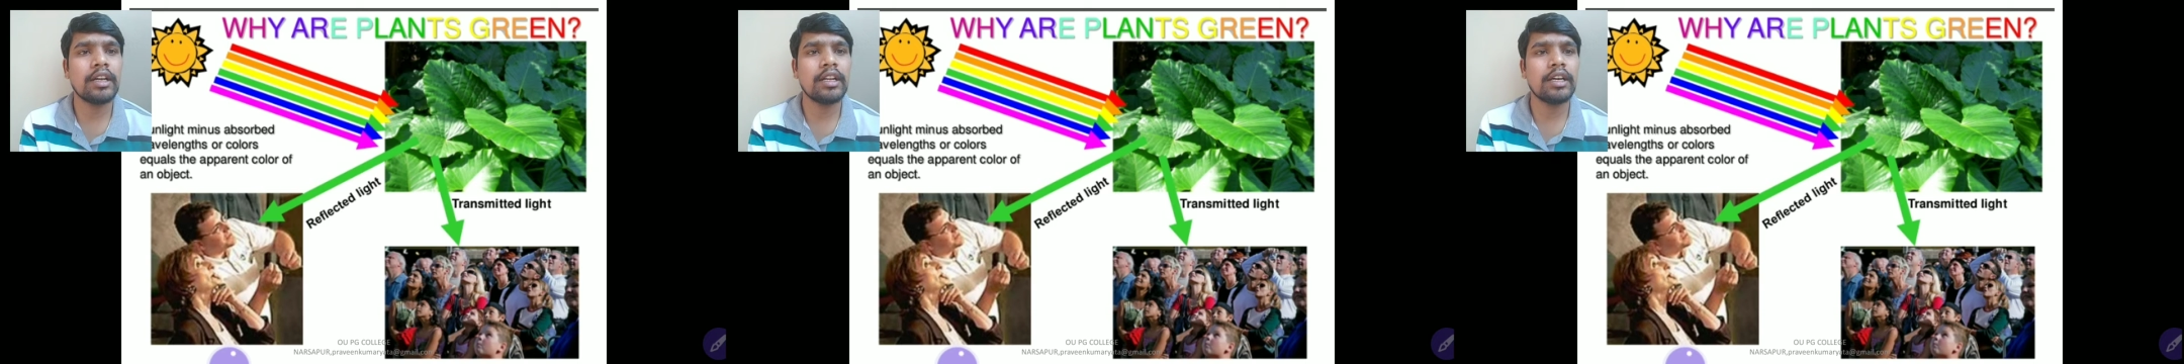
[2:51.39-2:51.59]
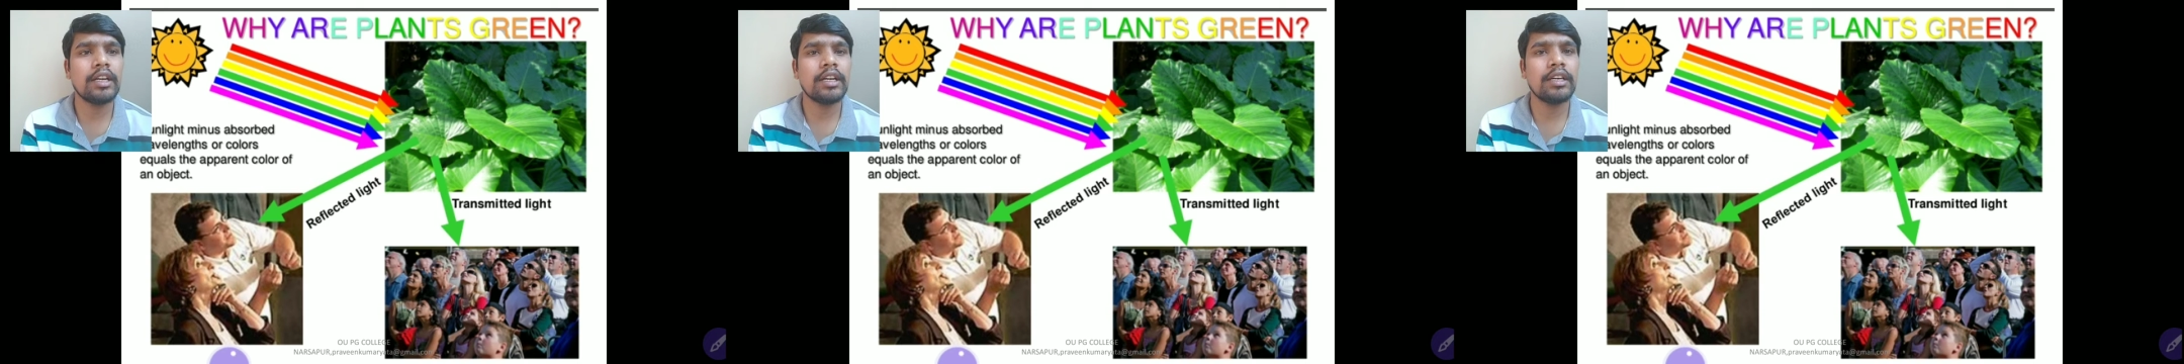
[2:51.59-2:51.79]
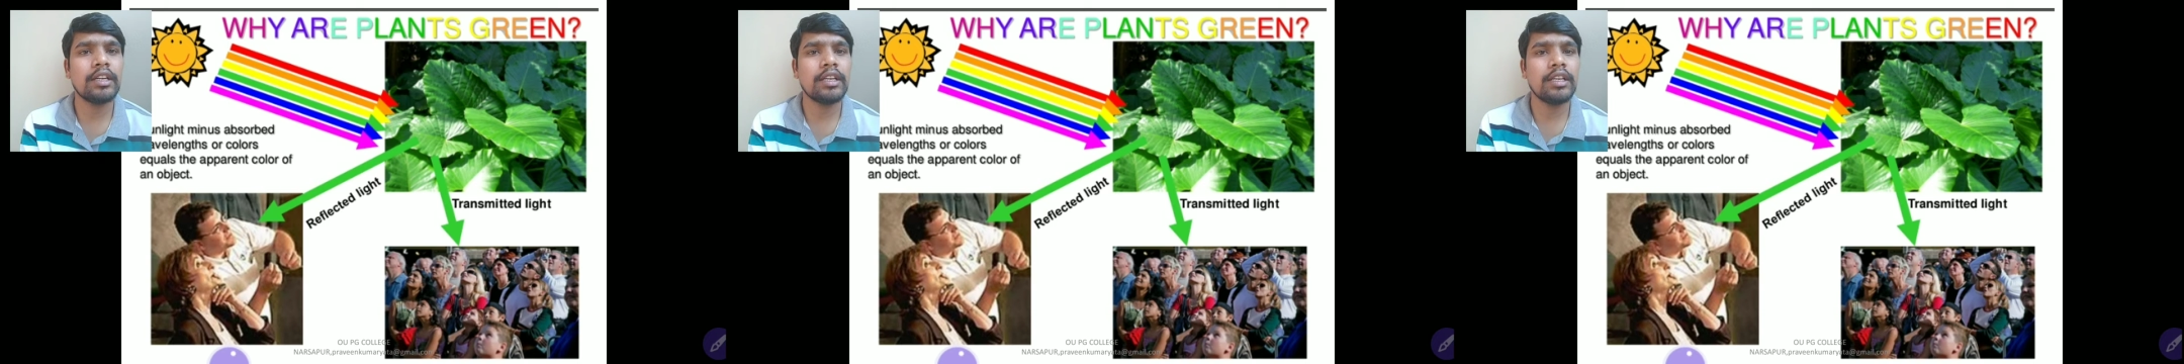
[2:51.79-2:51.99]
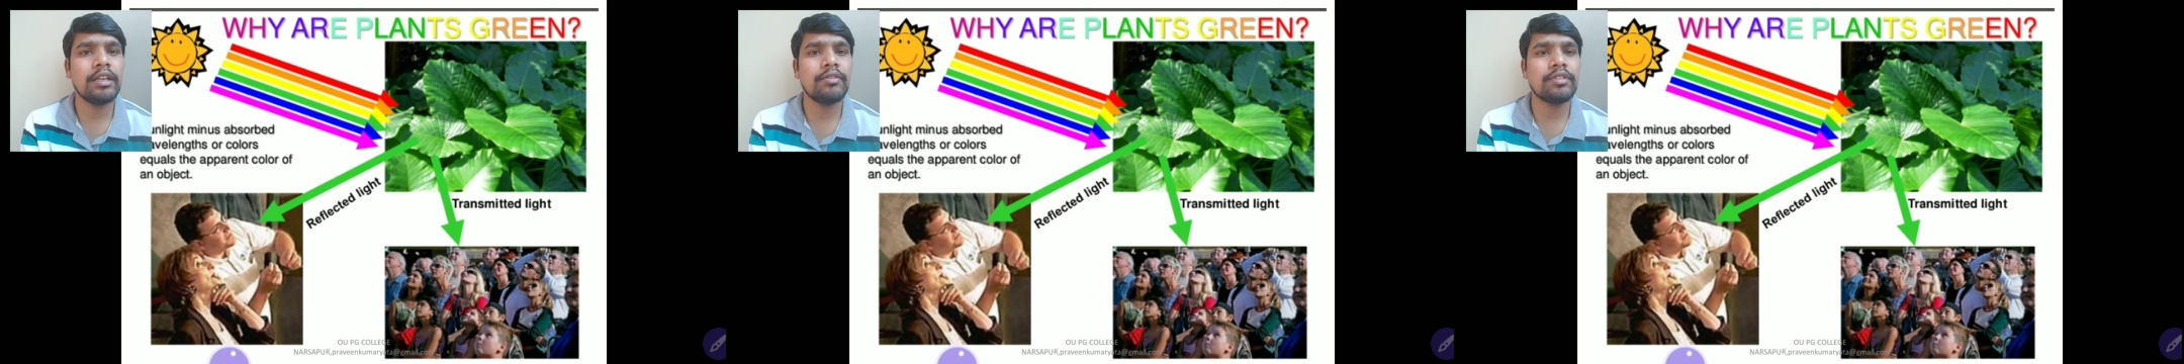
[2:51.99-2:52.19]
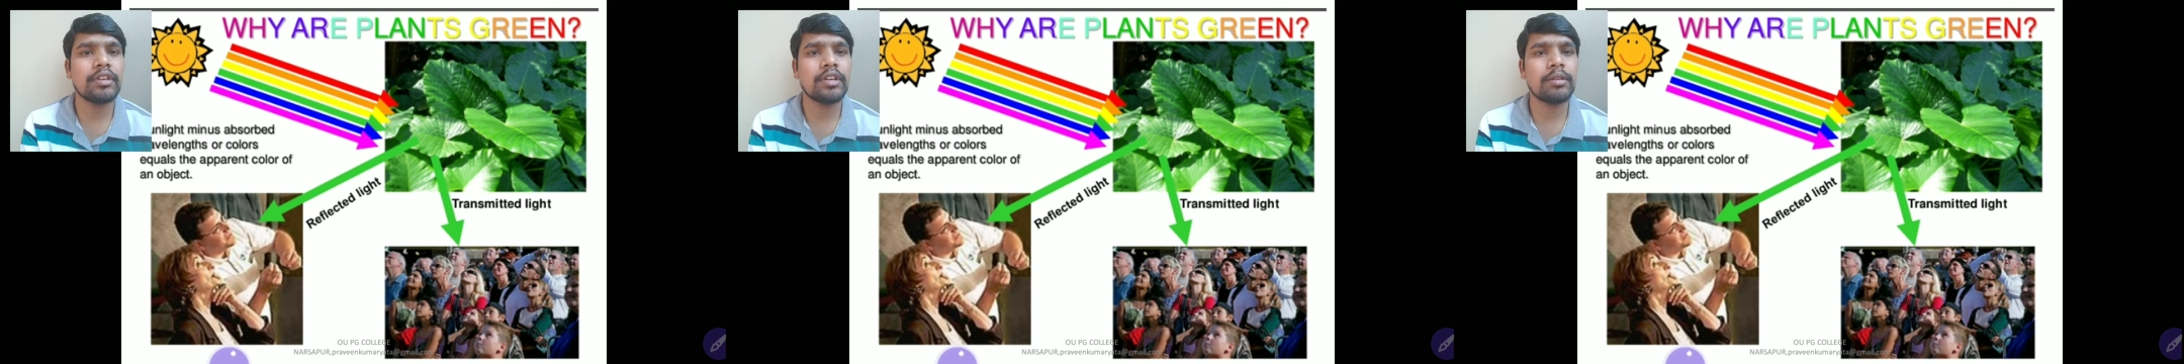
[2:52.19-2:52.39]
leaves are
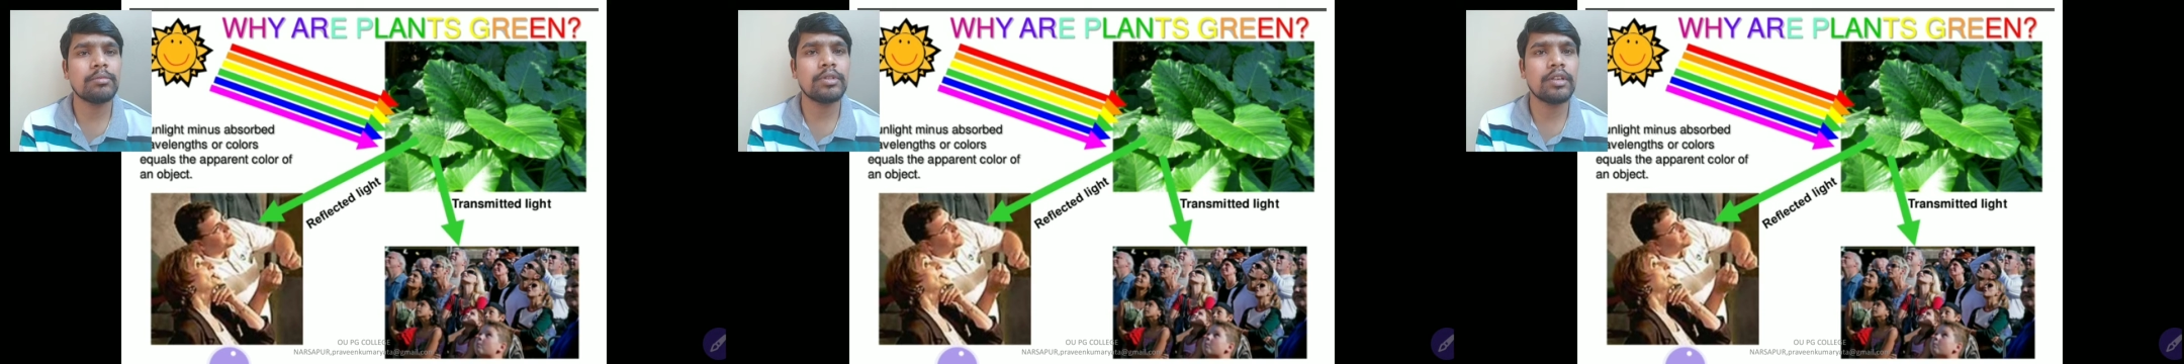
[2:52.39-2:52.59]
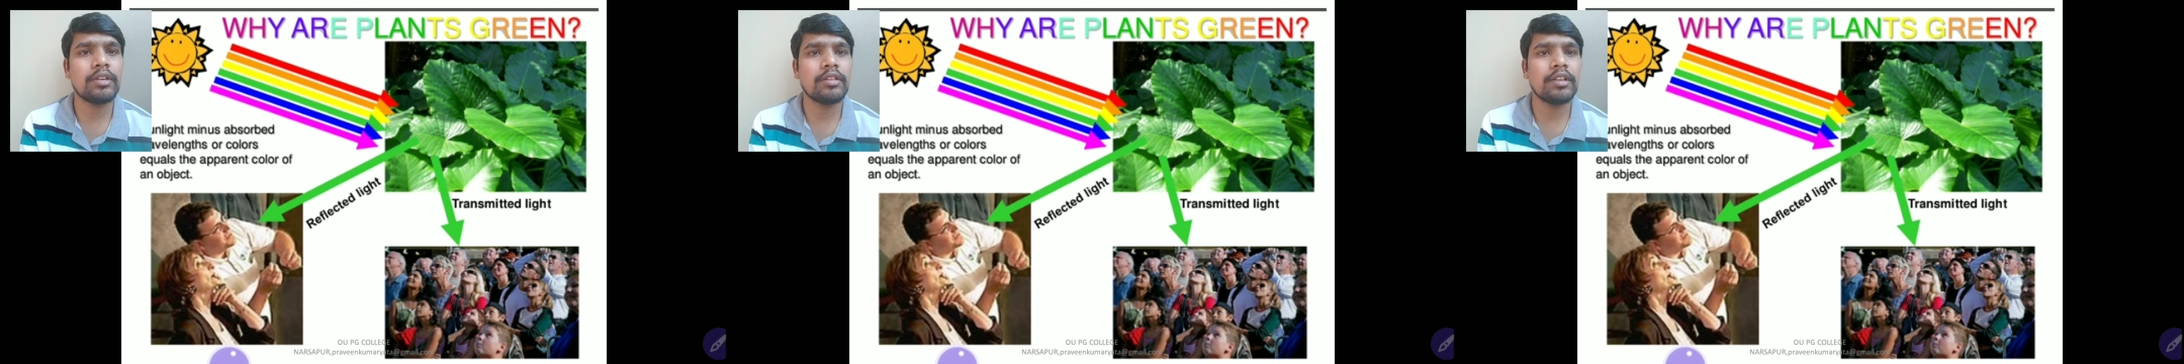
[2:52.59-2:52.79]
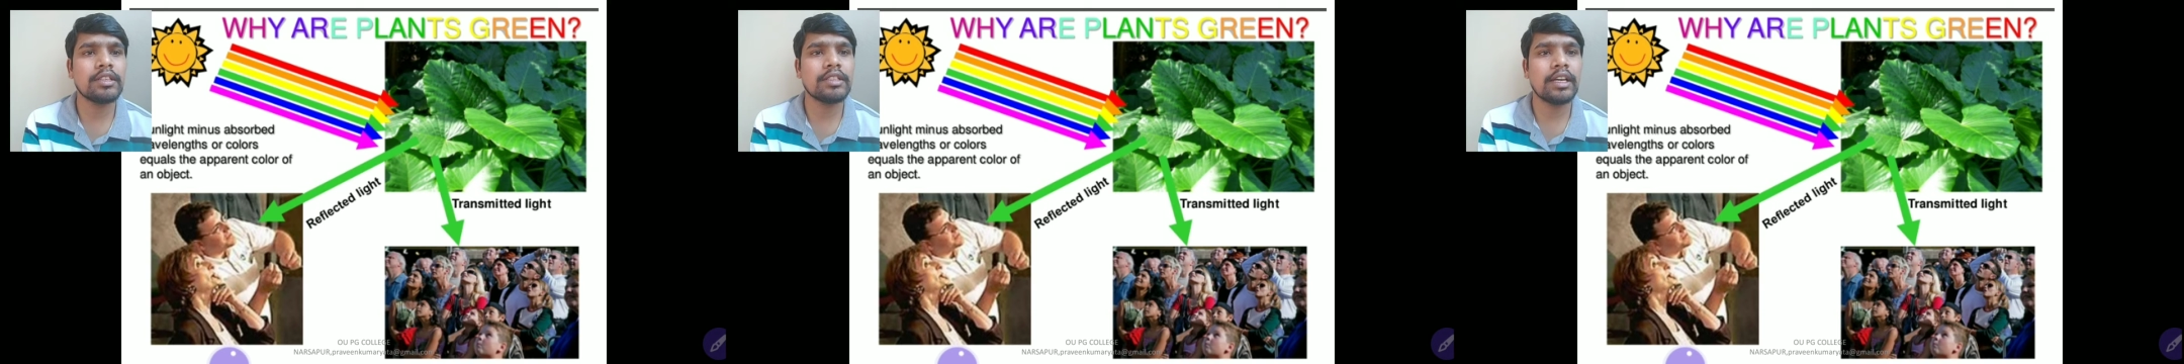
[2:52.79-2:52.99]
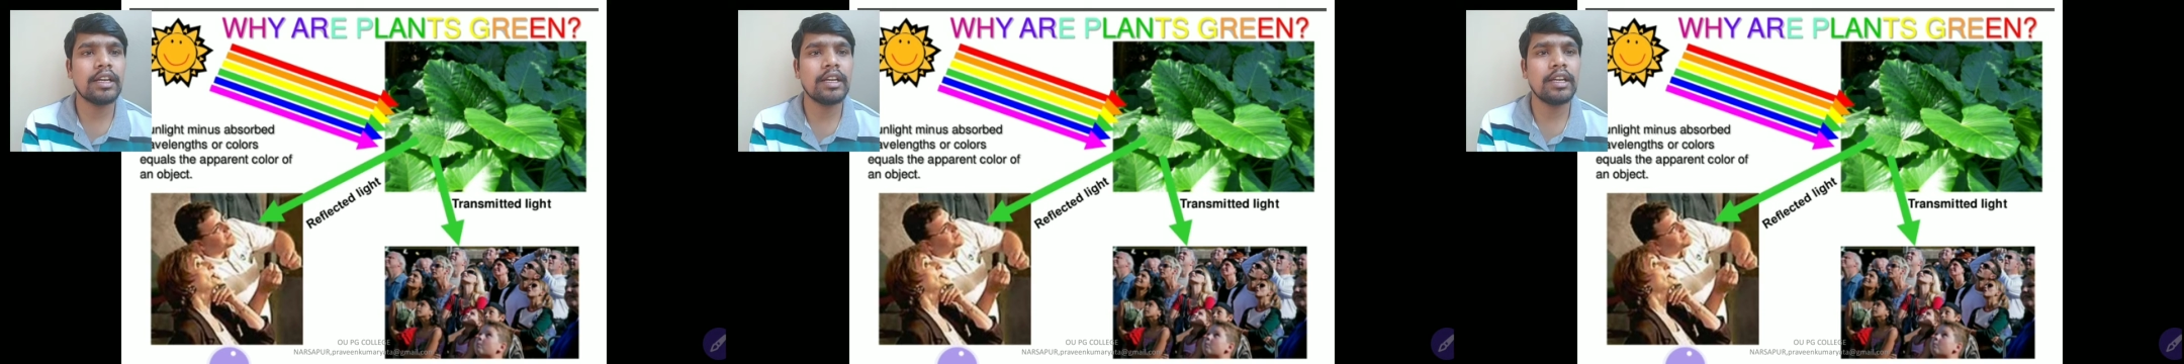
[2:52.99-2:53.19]
observed the sunlight,